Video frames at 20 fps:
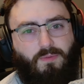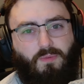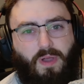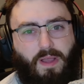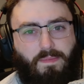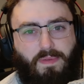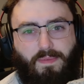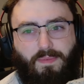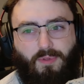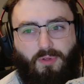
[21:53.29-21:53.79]
why
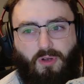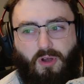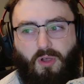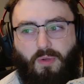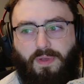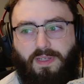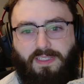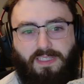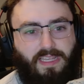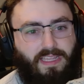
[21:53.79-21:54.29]
people are
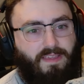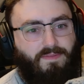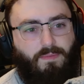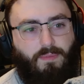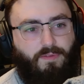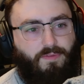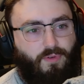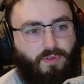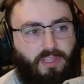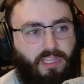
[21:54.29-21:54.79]
always like, even
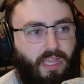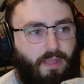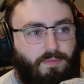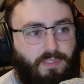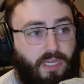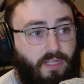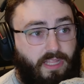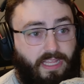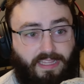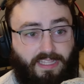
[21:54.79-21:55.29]
before the game's
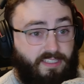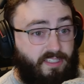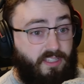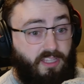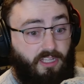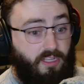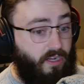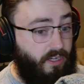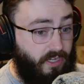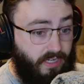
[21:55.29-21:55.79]
out, like, this is the
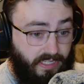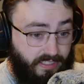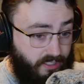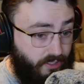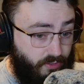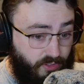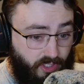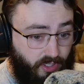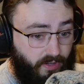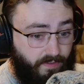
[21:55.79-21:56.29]
gun you need to
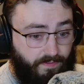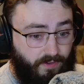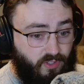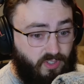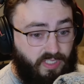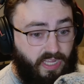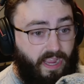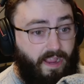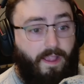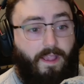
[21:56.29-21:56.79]
use on the first
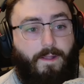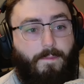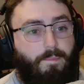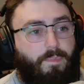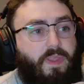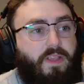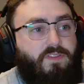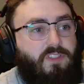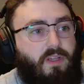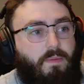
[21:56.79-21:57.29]
day
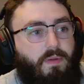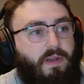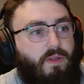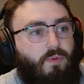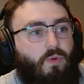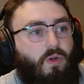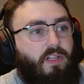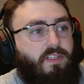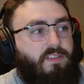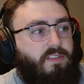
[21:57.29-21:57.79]
if somebody
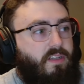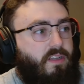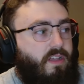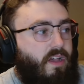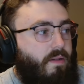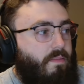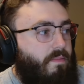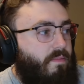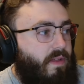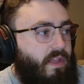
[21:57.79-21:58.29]
wants to
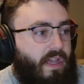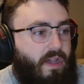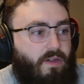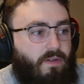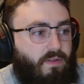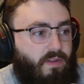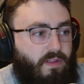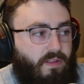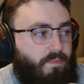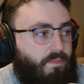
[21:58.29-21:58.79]
come
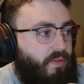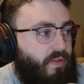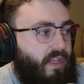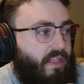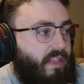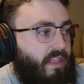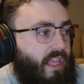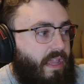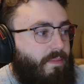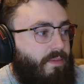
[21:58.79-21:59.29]
out and play
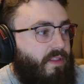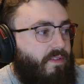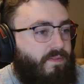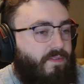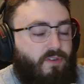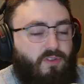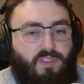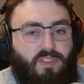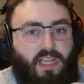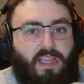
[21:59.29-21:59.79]
the game on the
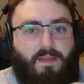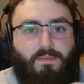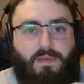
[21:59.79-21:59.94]
first day and